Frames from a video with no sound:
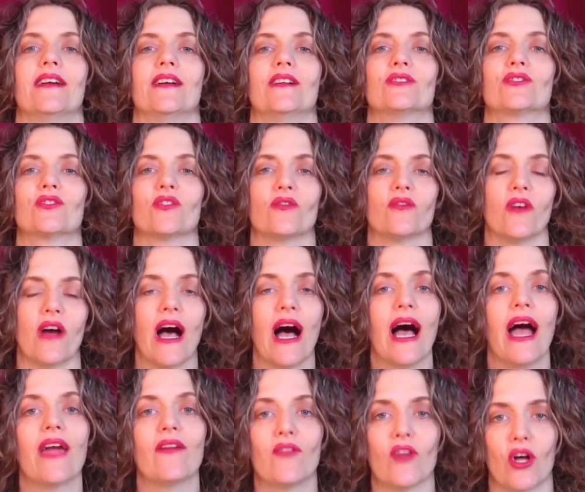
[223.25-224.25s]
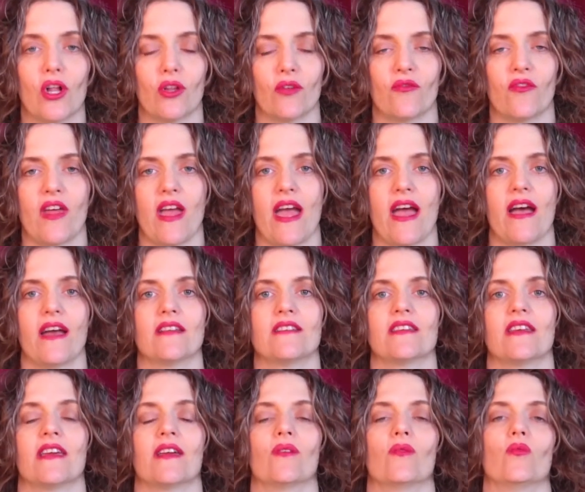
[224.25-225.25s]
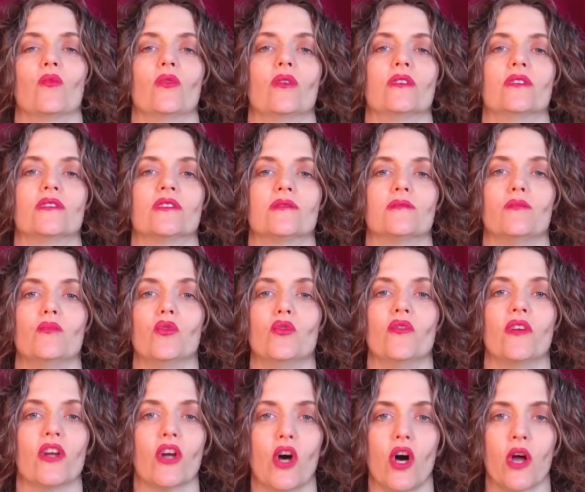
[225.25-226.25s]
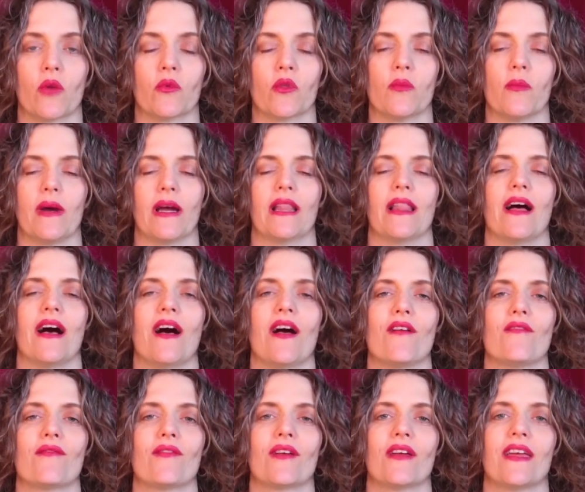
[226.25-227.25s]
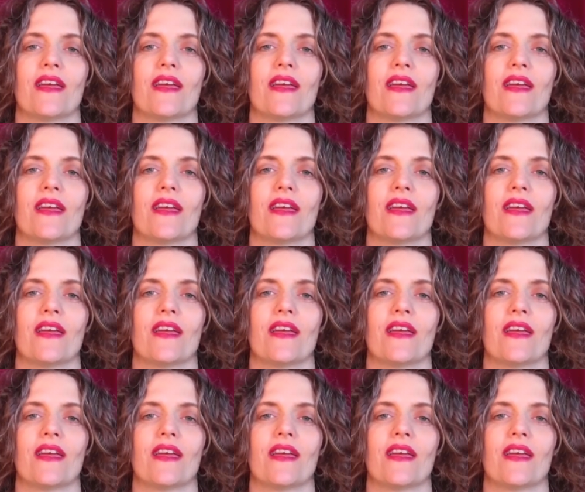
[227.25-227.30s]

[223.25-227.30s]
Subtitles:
survived all of that and was moving on with my life.